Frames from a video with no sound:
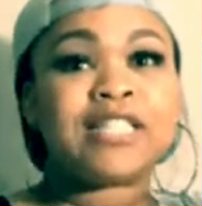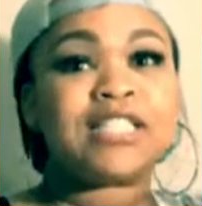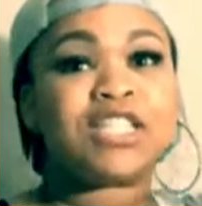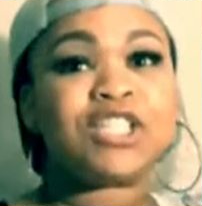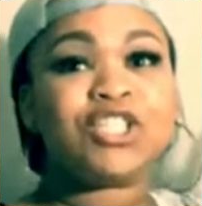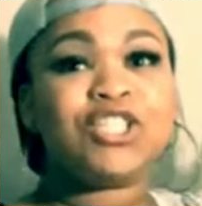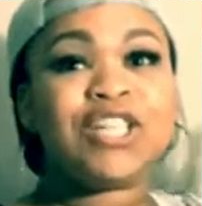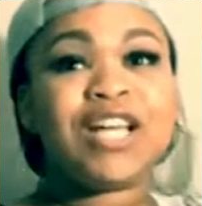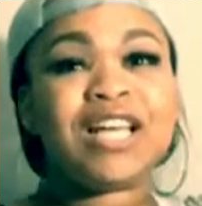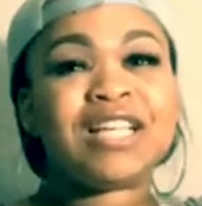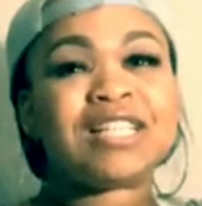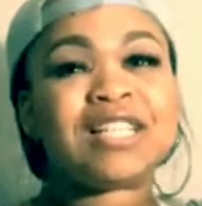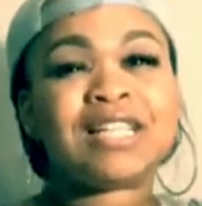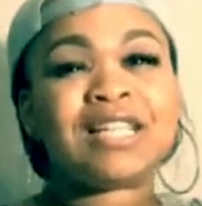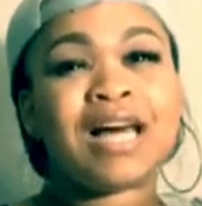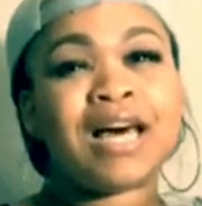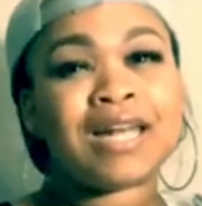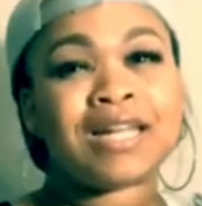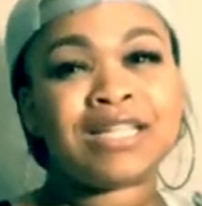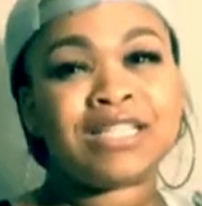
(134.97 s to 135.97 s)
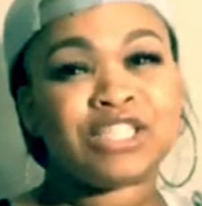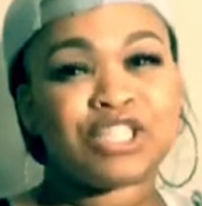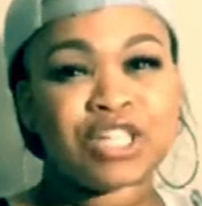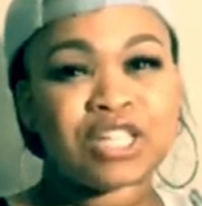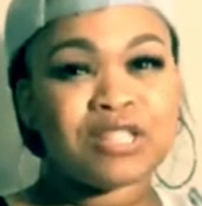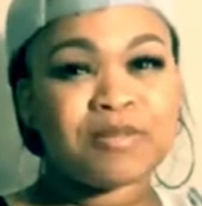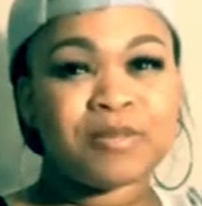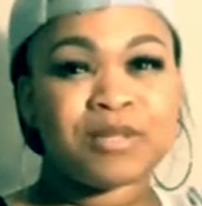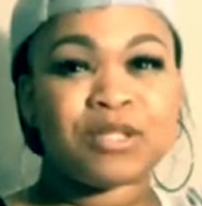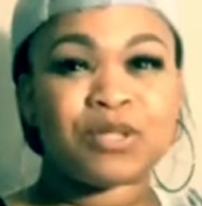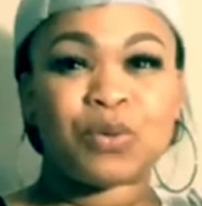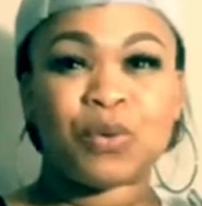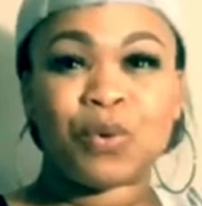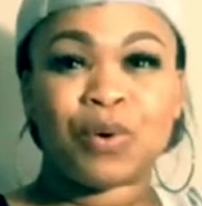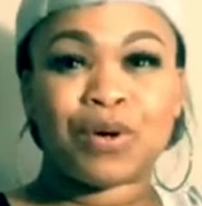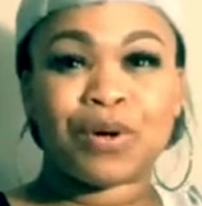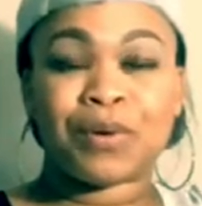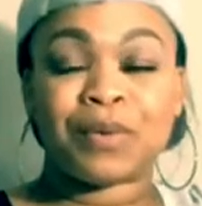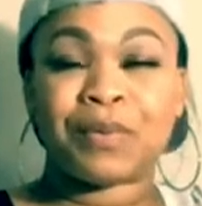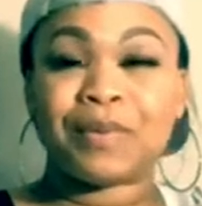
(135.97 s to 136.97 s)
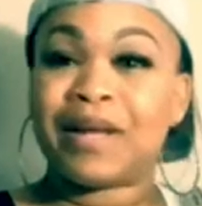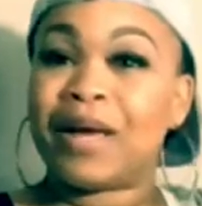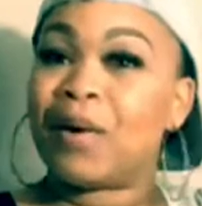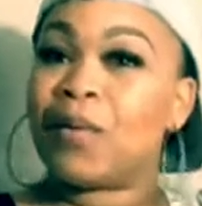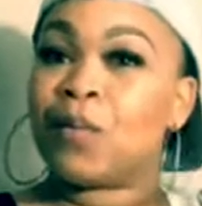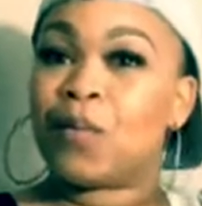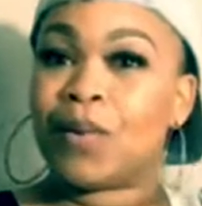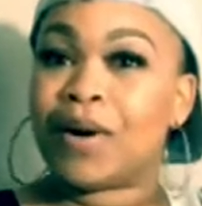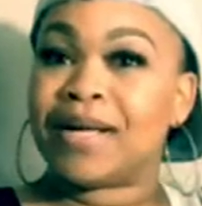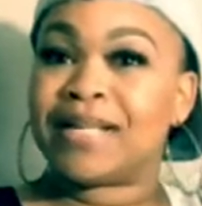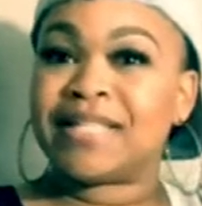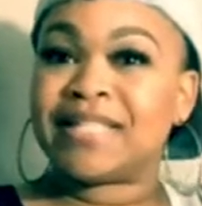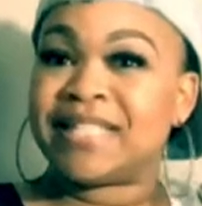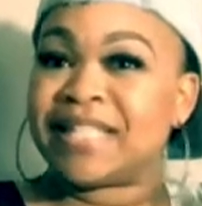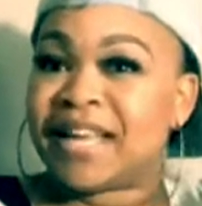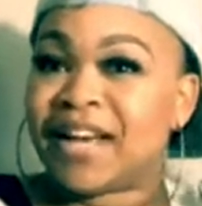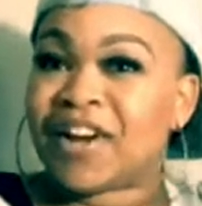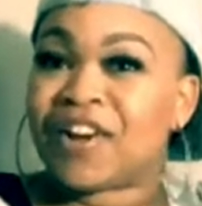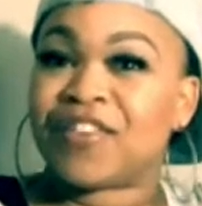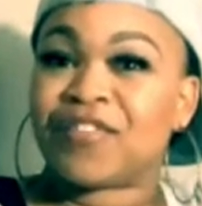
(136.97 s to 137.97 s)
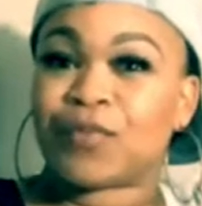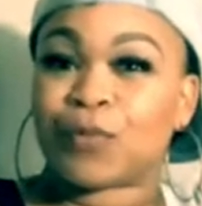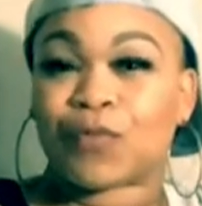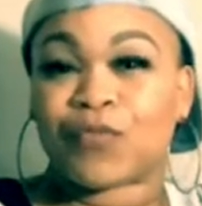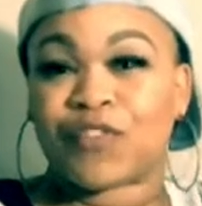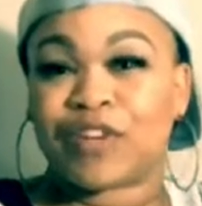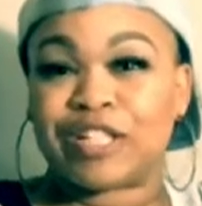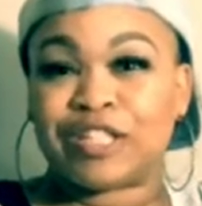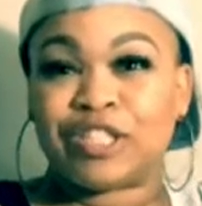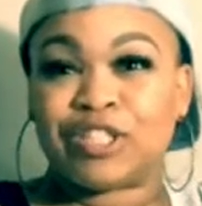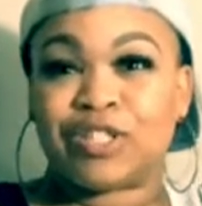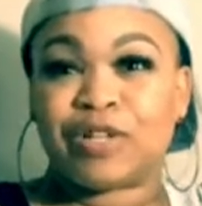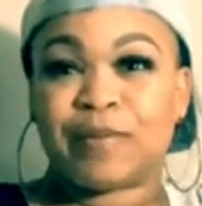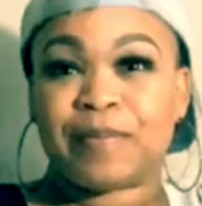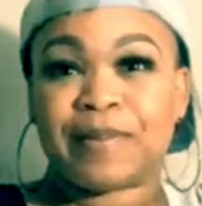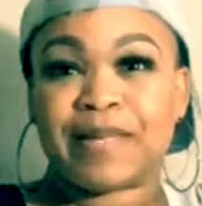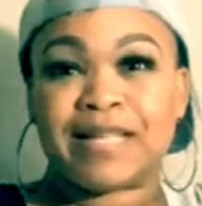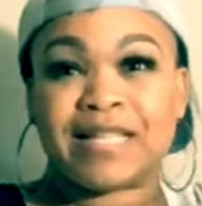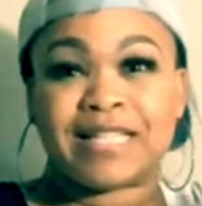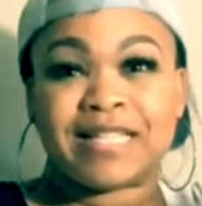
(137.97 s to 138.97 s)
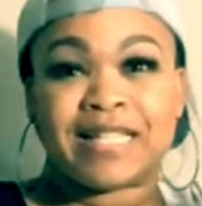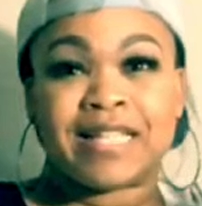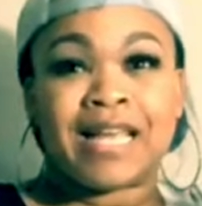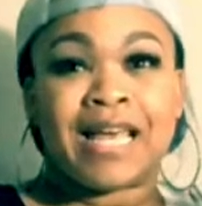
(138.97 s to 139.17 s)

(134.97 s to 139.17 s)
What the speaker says: so she has a lot of adjustments going on at once, and her friendship is